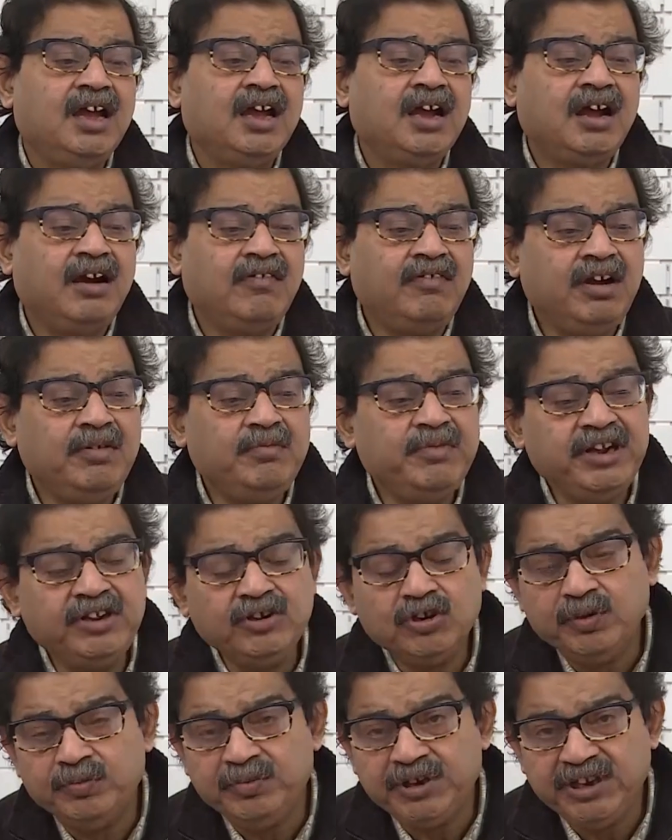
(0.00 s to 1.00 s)

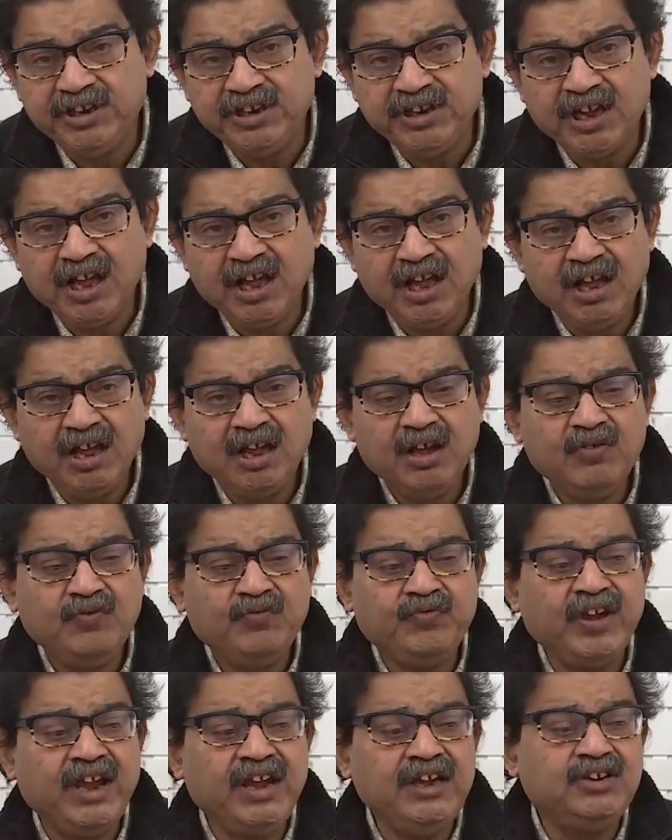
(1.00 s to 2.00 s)
government of India
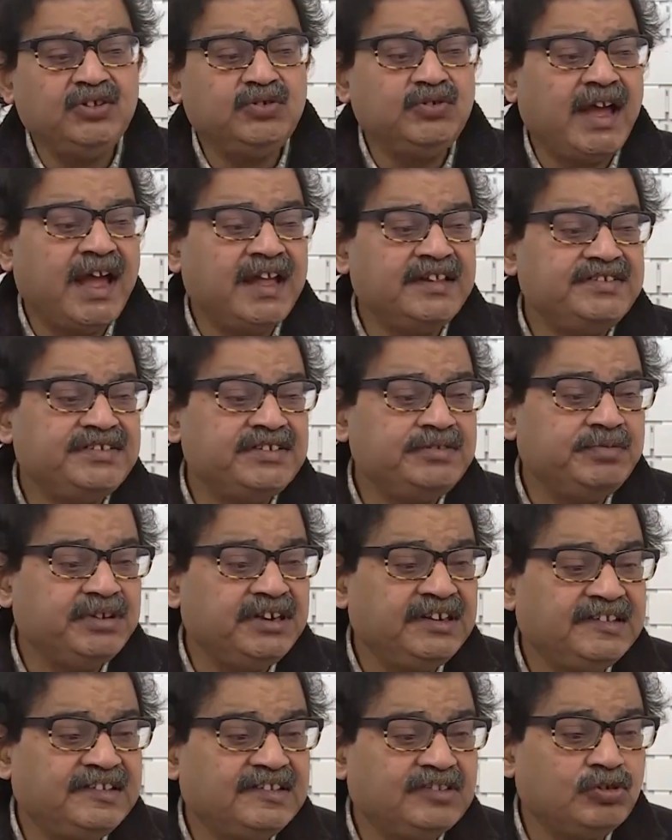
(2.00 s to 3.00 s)
failed to achieve
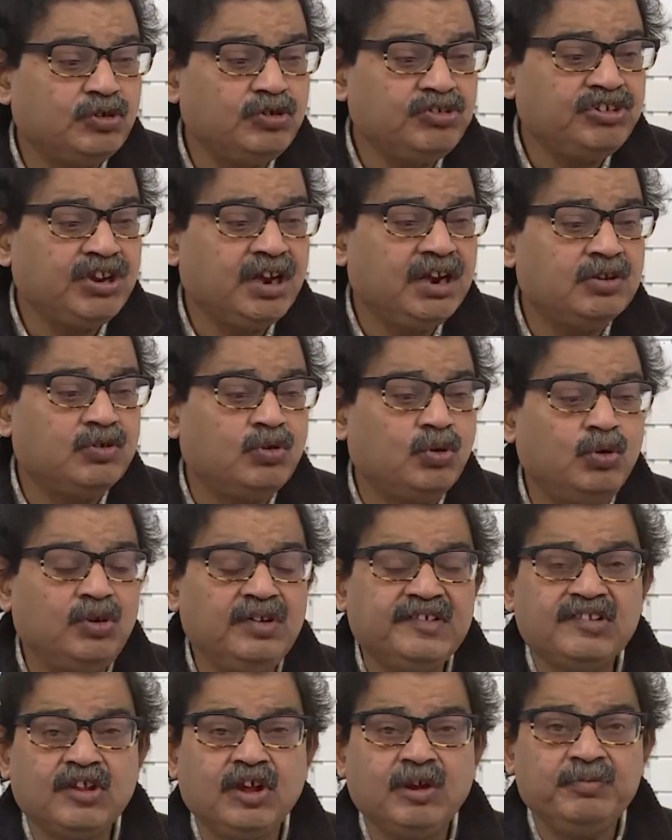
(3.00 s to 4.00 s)
its social
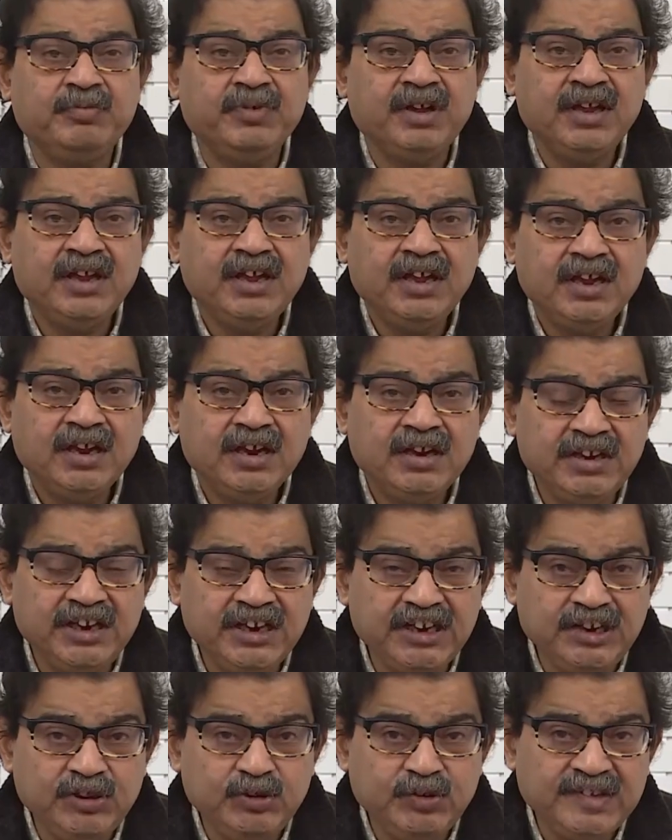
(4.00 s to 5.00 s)
goals of
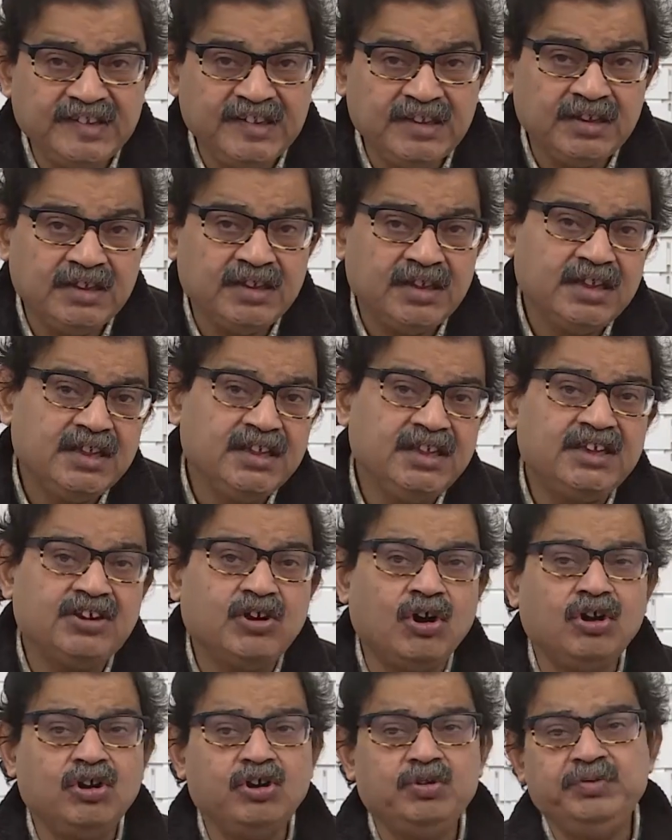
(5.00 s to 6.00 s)
reducing
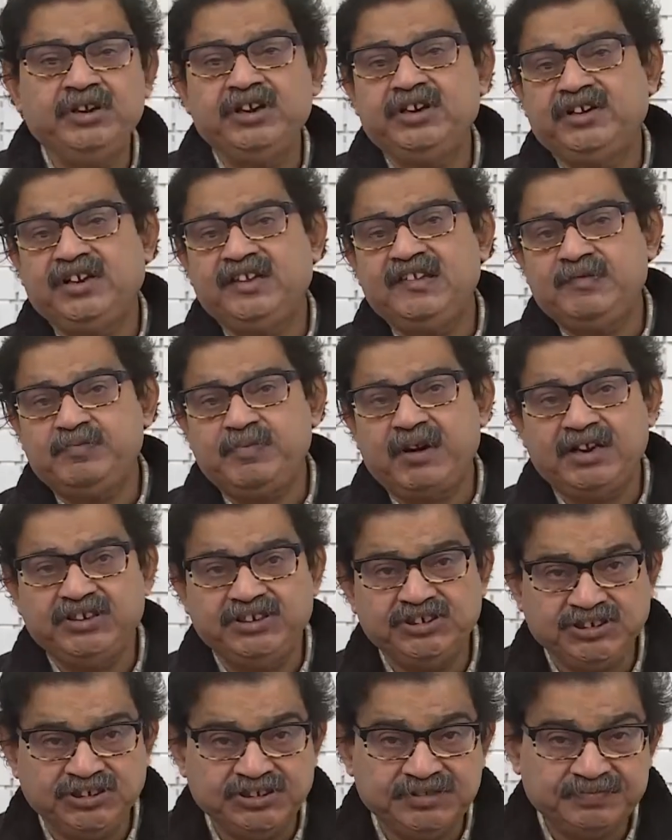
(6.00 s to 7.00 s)
economic
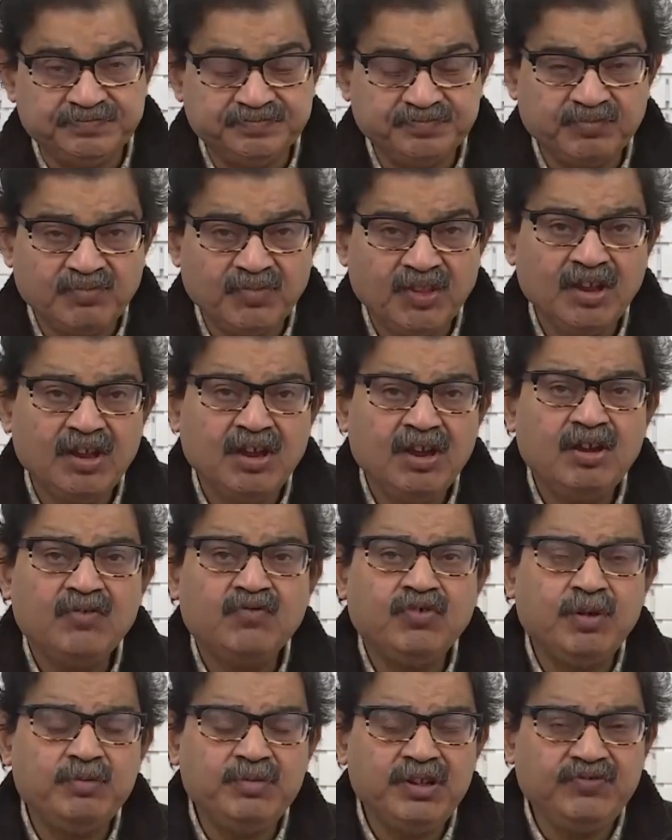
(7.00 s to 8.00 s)
disparity.
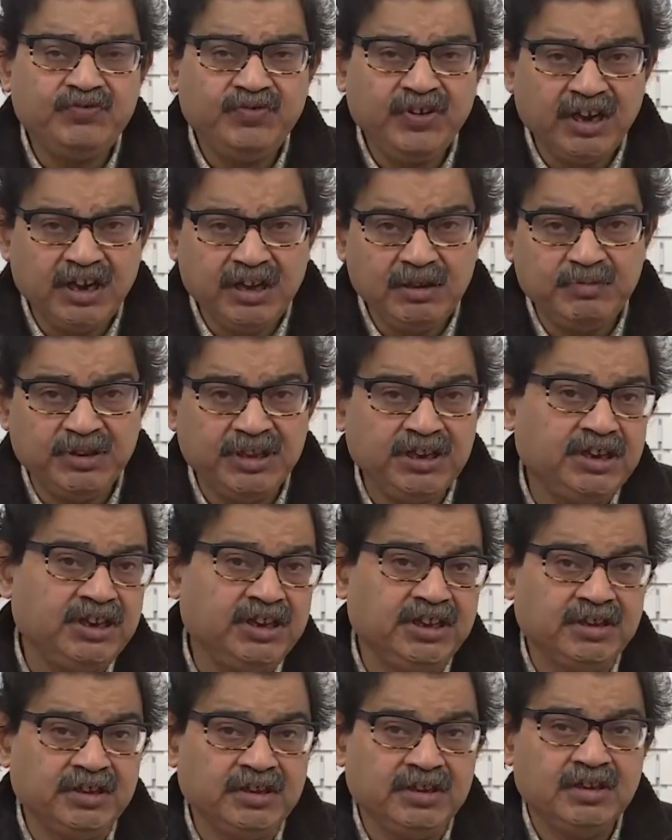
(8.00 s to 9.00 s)
From the very
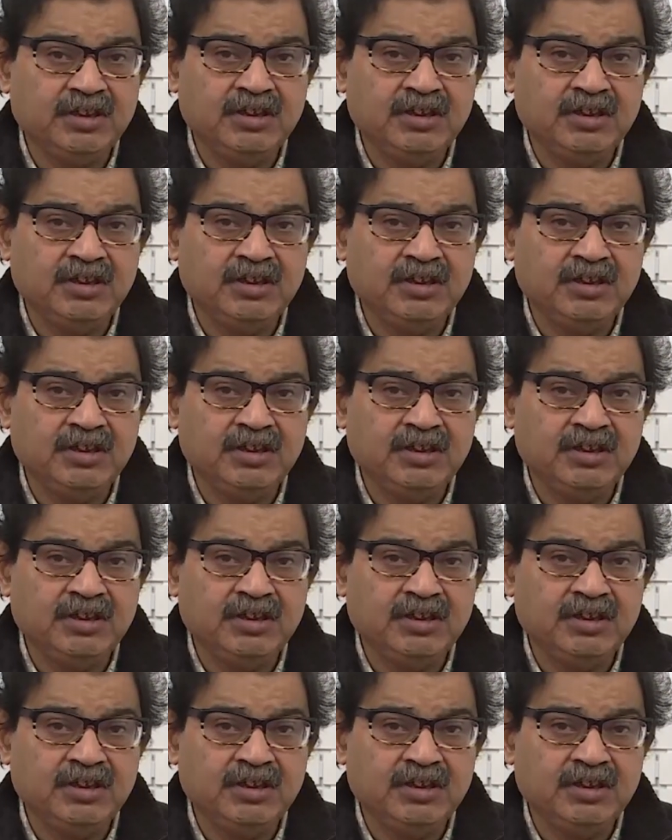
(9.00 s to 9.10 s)
beginning,